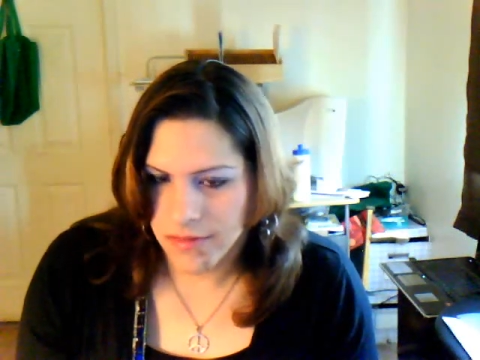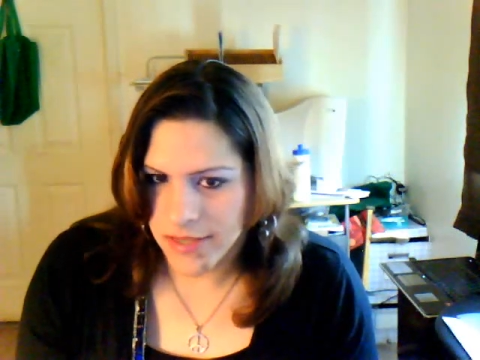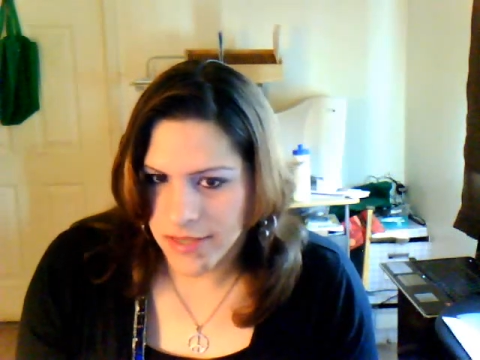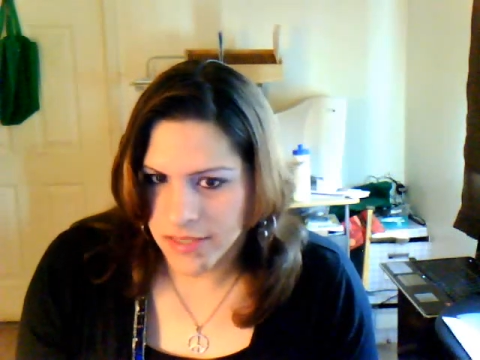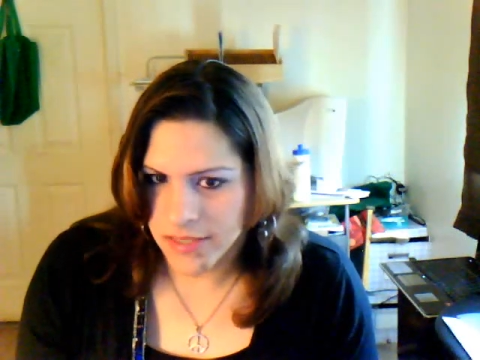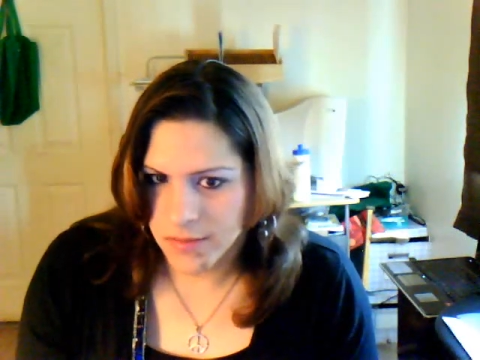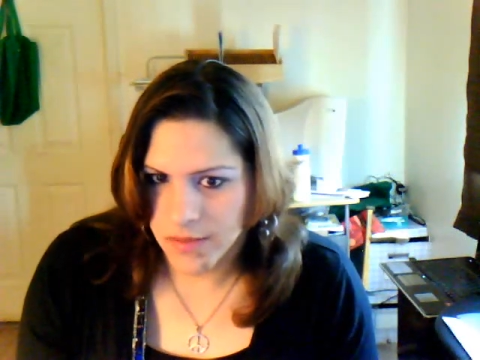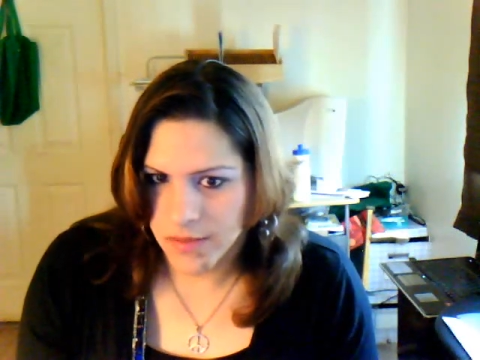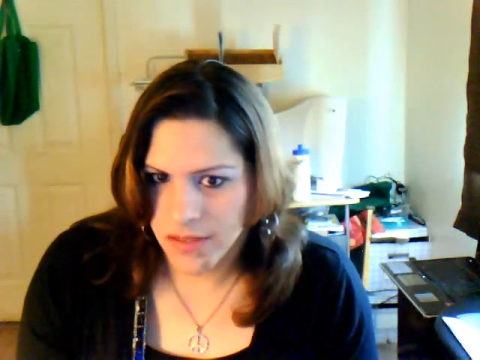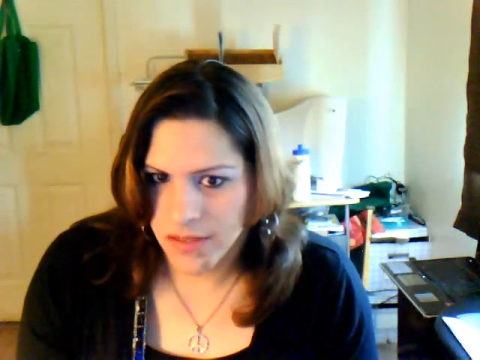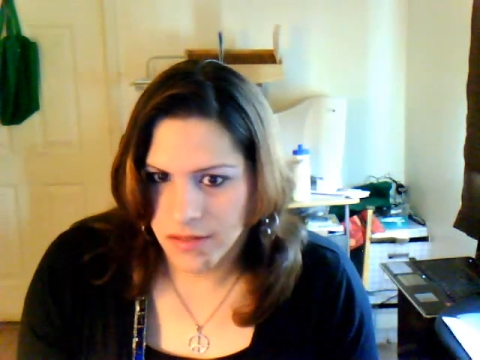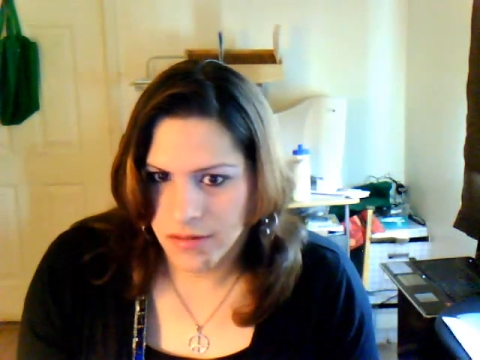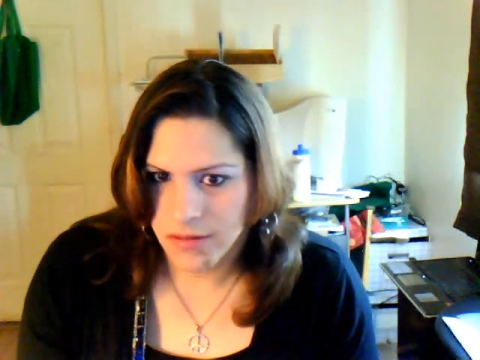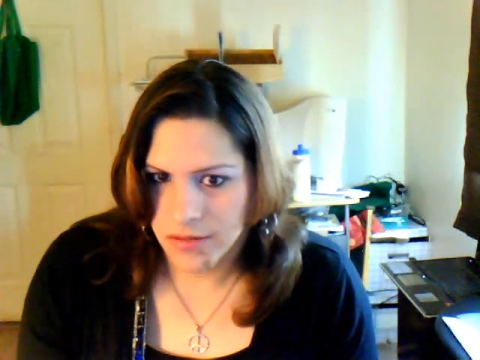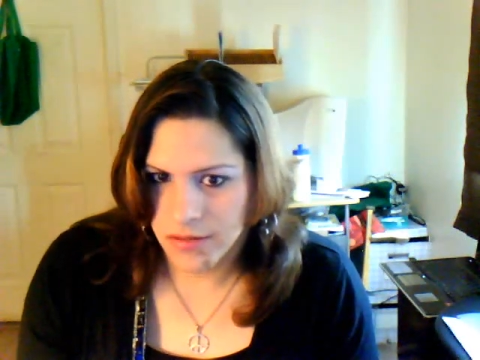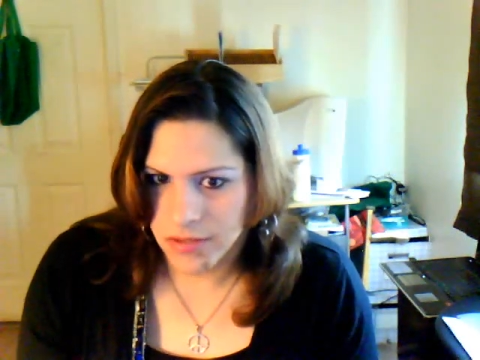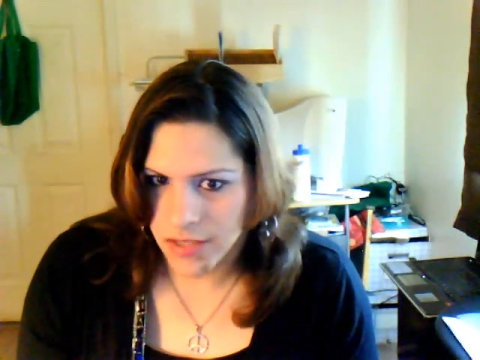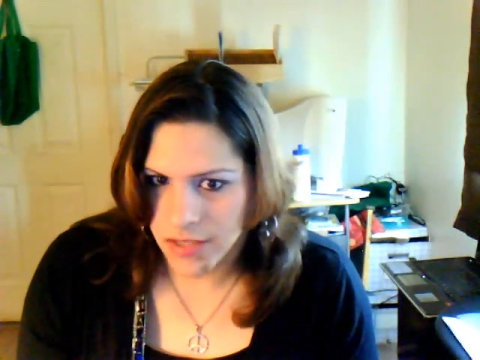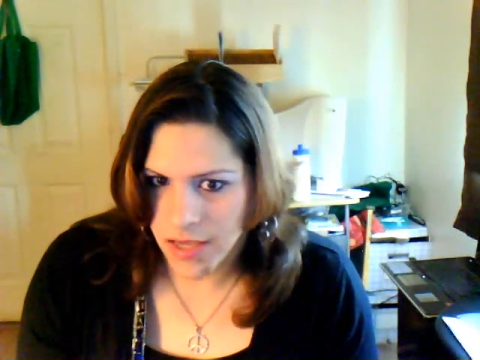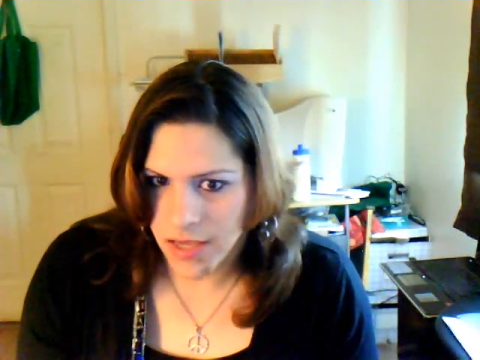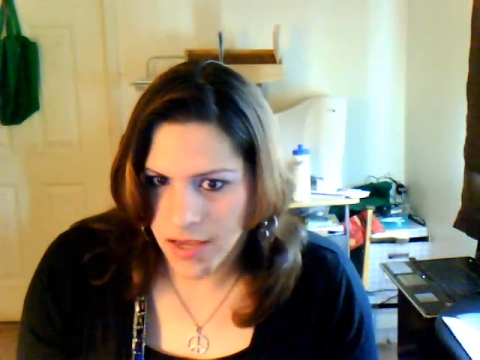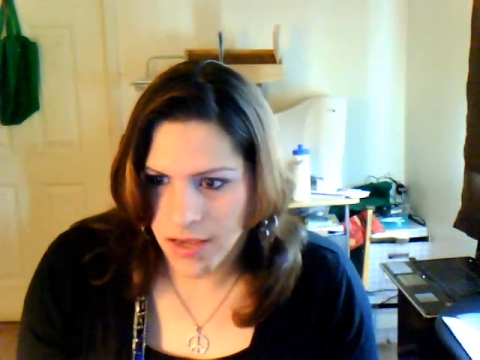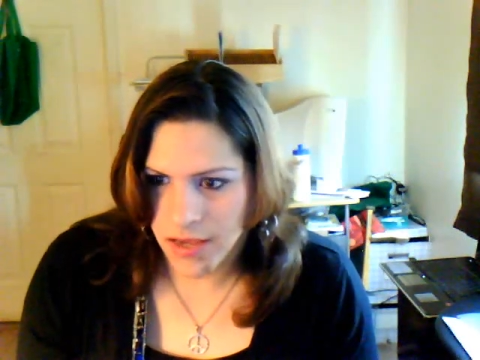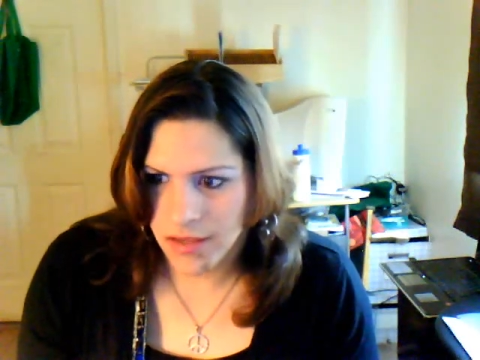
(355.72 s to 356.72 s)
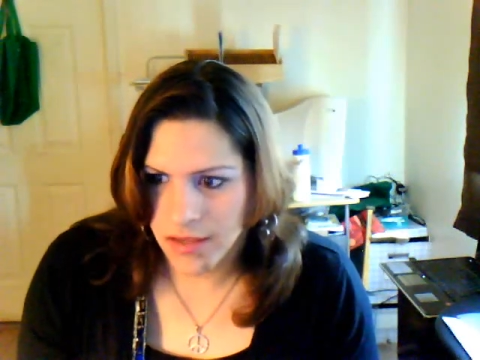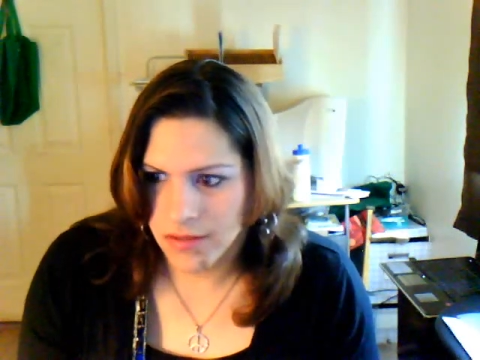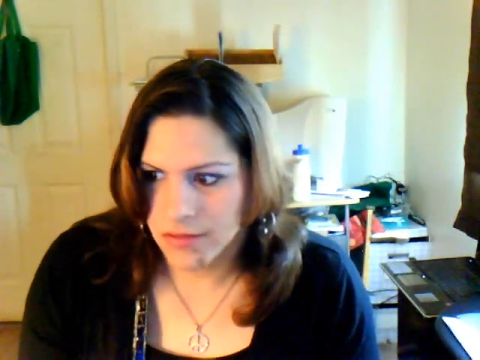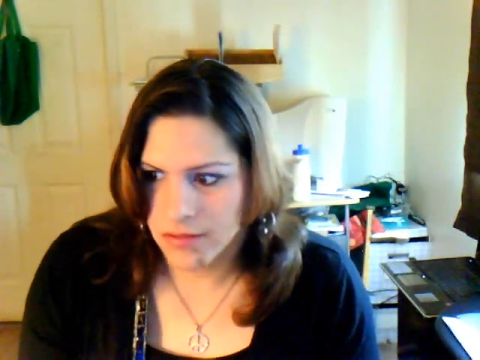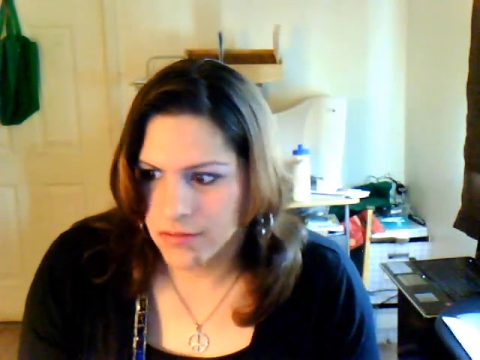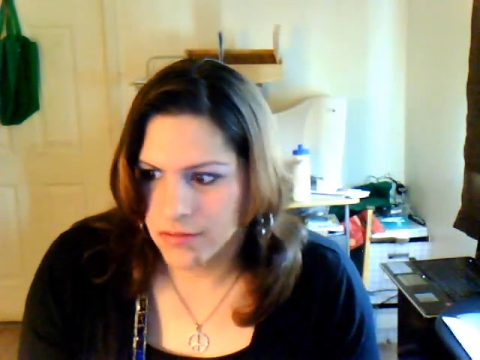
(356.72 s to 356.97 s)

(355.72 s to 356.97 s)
lesbian, there's gay,